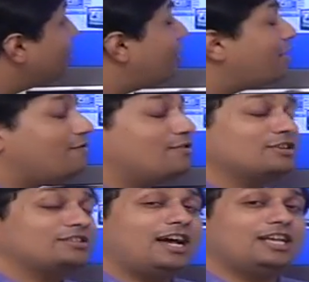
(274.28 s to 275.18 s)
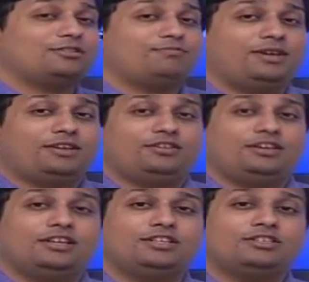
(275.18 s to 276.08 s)
The very first
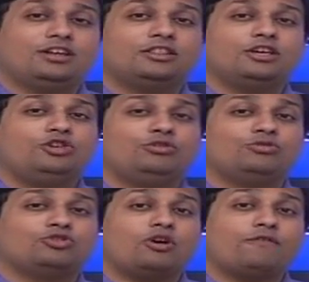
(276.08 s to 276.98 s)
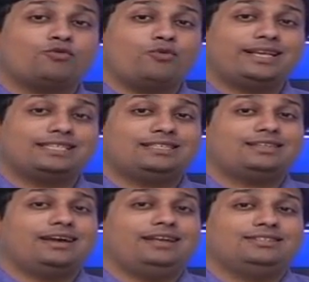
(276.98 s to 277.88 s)
aspect is the use of quick
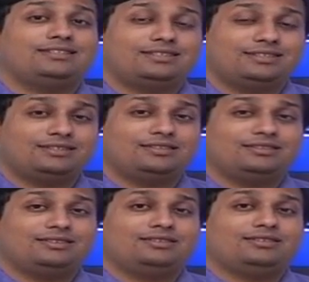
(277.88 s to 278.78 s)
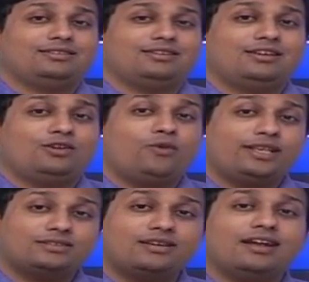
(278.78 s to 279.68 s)
styles.
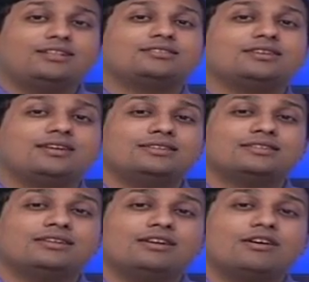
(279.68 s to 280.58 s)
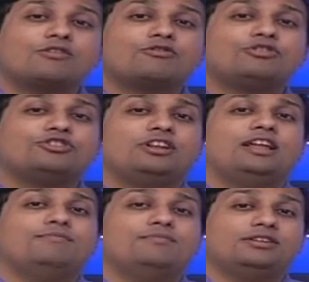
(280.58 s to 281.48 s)
Quick styles is a crucial
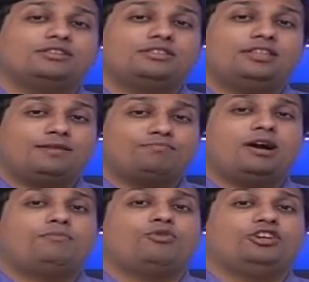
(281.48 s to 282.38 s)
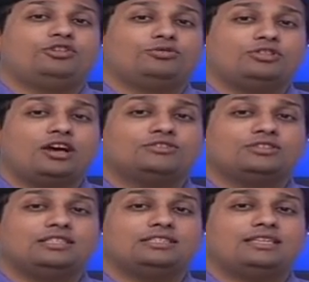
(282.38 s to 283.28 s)
element that PowerPoint
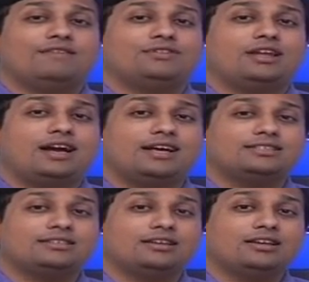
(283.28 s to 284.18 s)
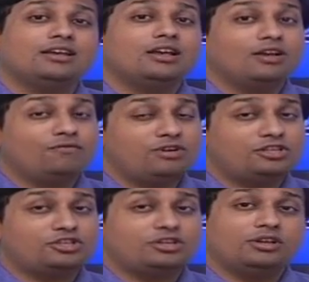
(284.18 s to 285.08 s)
2007 has,
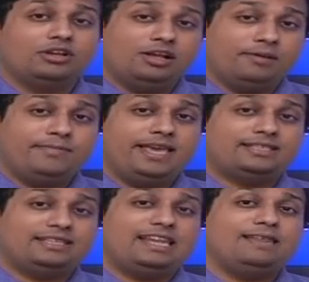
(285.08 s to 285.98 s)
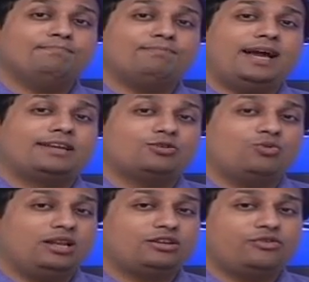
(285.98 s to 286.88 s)
which makes an impact
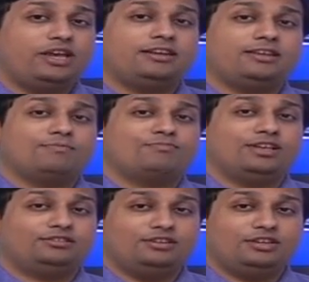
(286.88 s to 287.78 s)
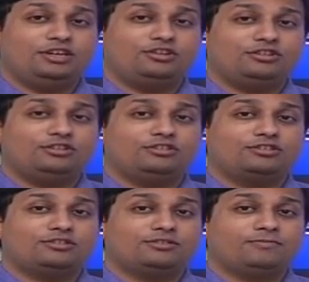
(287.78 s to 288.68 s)
while creating
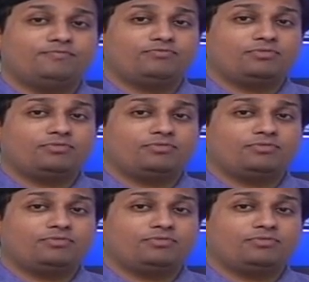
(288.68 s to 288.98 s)
presentations.